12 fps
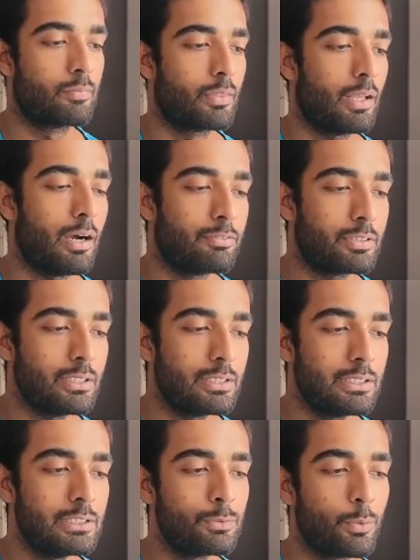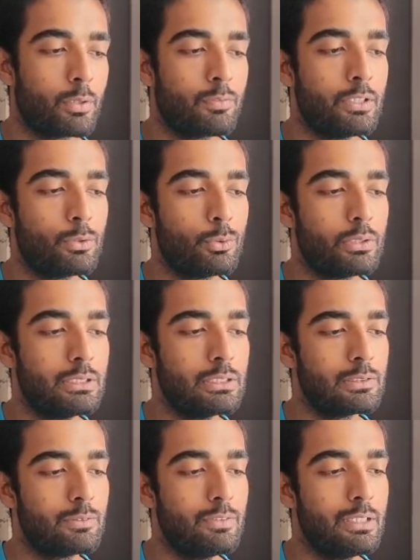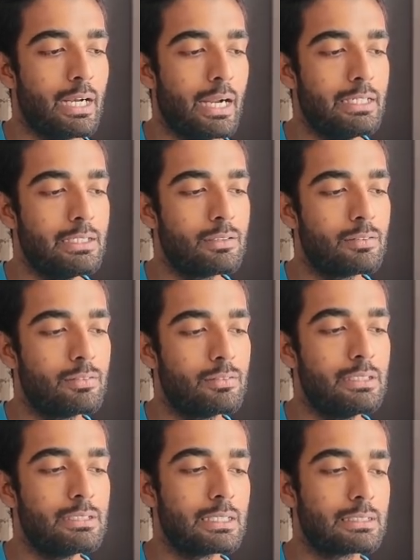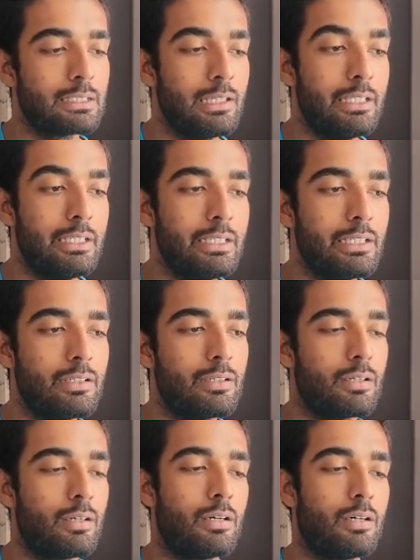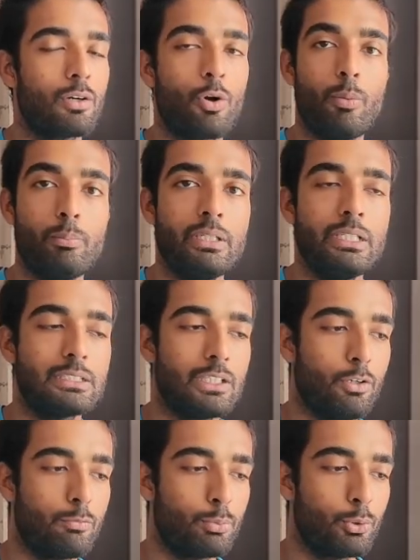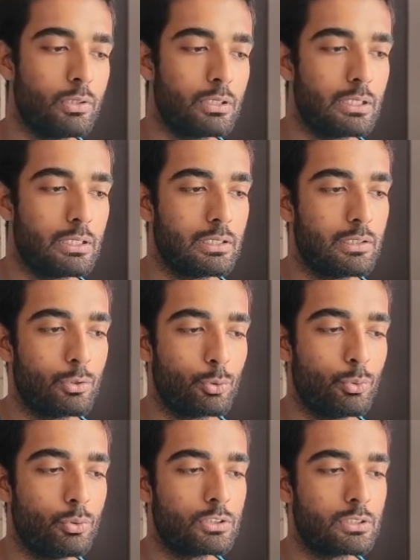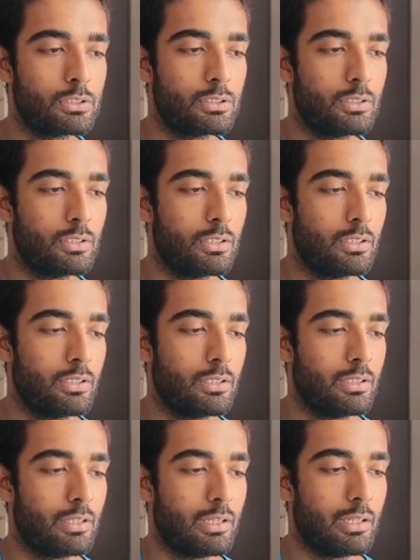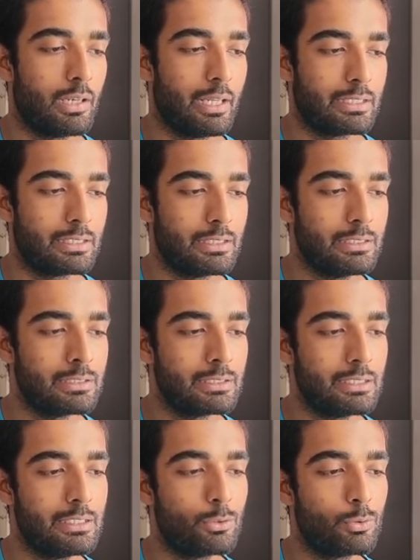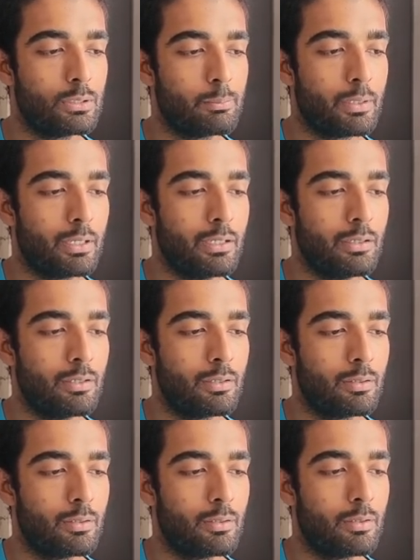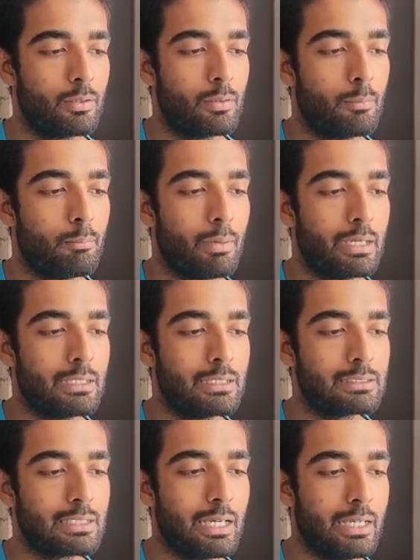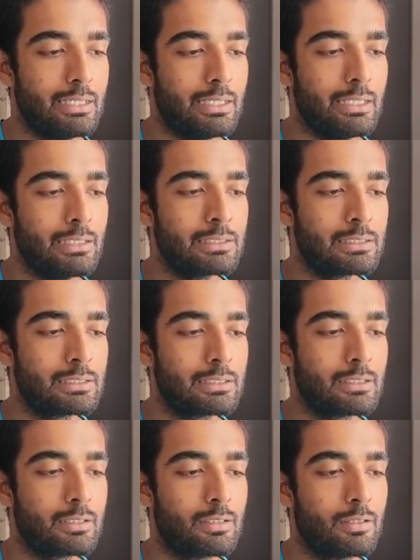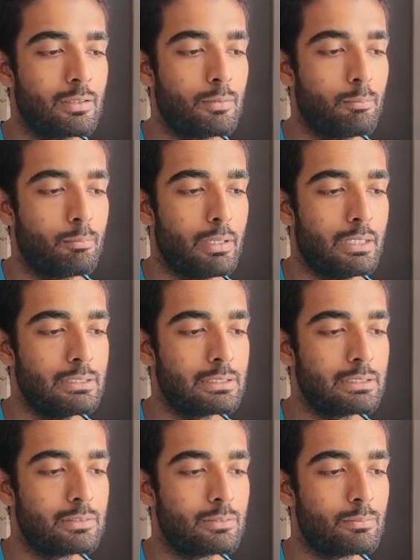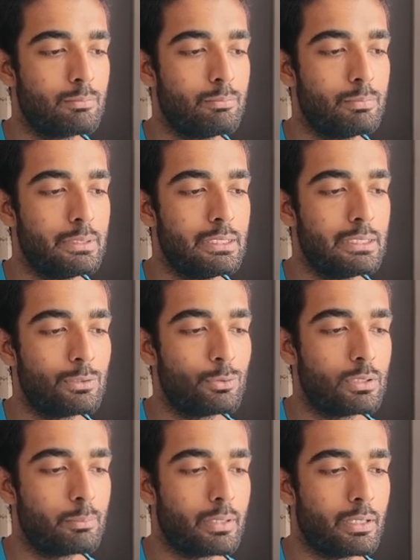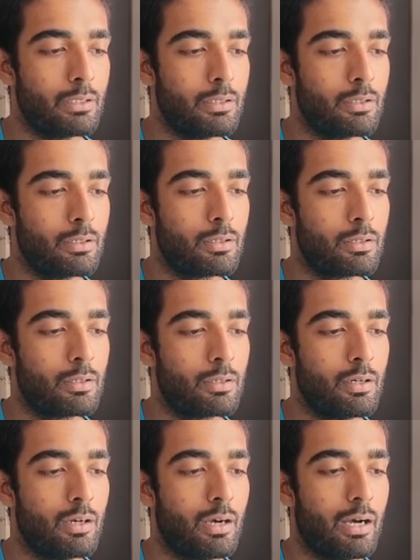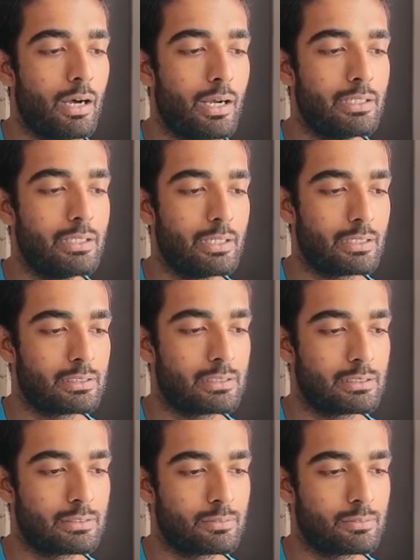After this, what we do is we write this as a linear combination of both the roots like this, e to the power minus ix plus b e to the power ix.